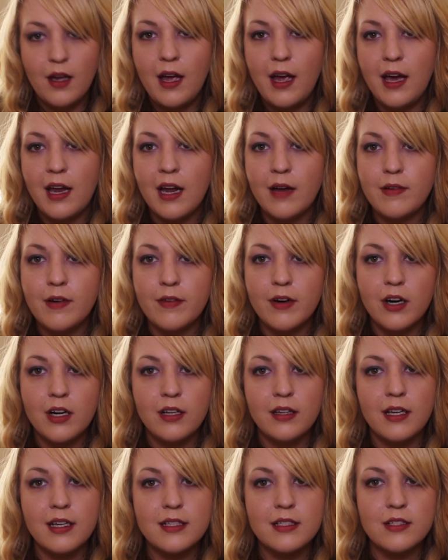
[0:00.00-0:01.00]
And I've never
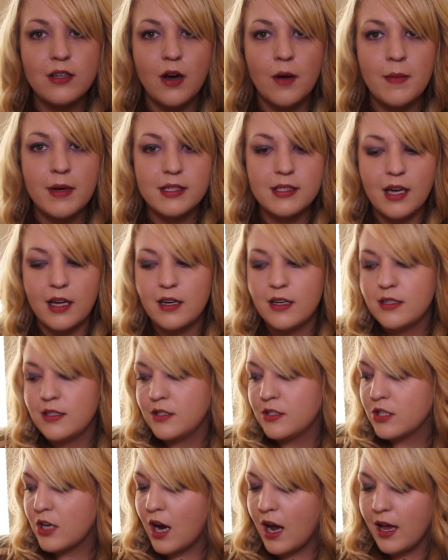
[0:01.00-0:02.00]
heard of this, so I'm excited
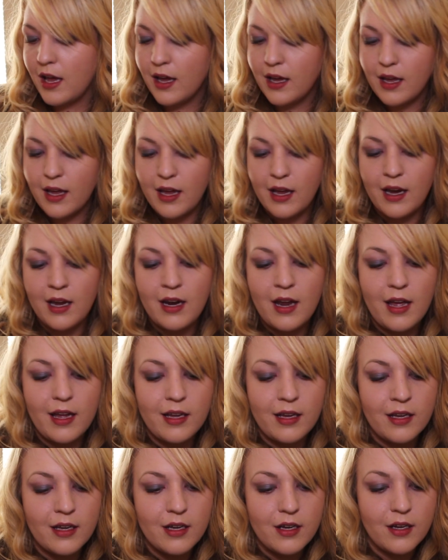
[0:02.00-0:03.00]
to try it, and
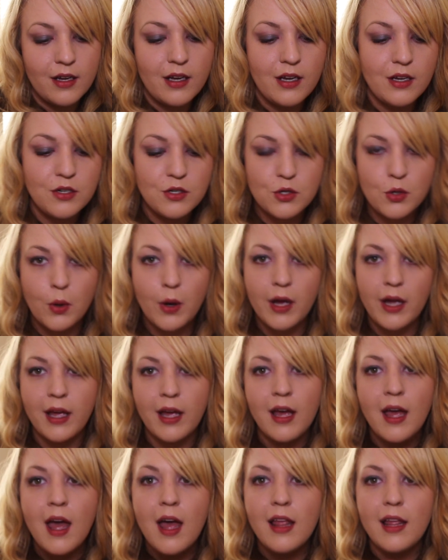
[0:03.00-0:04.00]
I
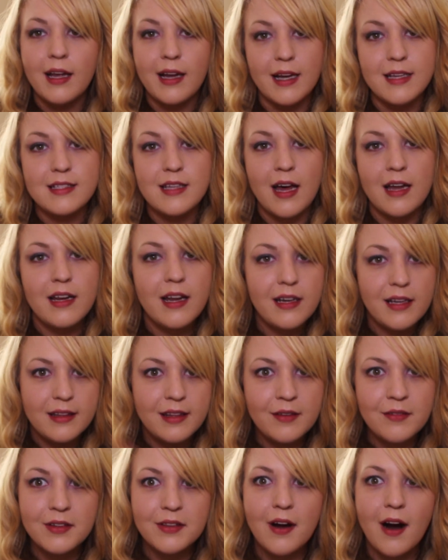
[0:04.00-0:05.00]
enjoy, like I said,
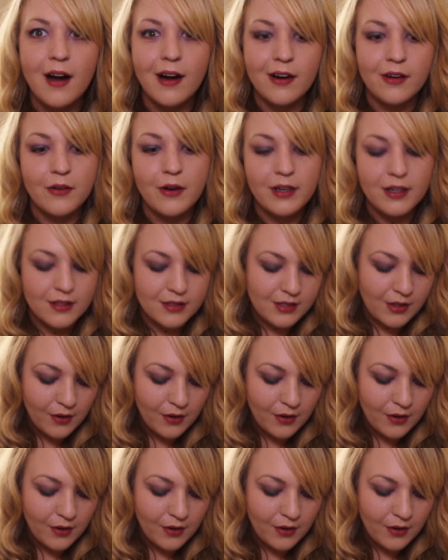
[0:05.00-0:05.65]
anything with argan oil.